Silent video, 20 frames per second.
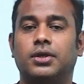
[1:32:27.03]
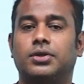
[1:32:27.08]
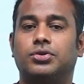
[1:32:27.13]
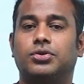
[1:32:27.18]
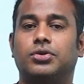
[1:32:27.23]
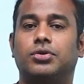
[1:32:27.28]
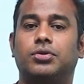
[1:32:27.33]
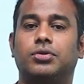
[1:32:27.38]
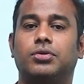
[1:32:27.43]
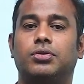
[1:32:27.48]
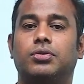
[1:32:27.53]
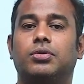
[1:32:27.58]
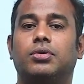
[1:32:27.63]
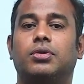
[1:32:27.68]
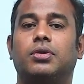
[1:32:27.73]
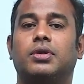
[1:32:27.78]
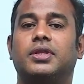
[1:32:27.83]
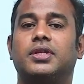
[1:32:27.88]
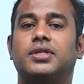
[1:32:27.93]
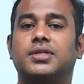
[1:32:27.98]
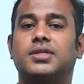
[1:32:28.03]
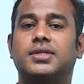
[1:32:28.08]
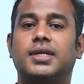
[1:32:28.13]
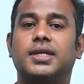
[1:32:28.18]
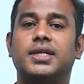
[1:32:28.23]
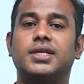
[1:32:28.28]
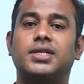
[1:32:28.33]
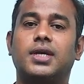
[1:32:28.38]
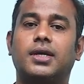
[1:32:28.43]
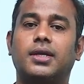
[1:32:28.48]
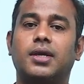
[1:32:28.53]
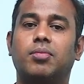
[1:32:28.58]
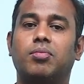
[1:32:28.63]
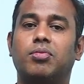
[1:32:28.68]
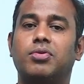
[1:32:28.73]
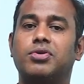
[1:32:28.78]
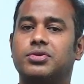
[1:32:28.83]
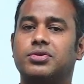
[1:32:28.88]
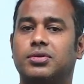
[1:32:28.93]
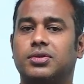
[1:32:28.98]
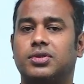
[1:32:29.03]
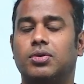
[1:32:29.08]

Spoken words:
So these are the most,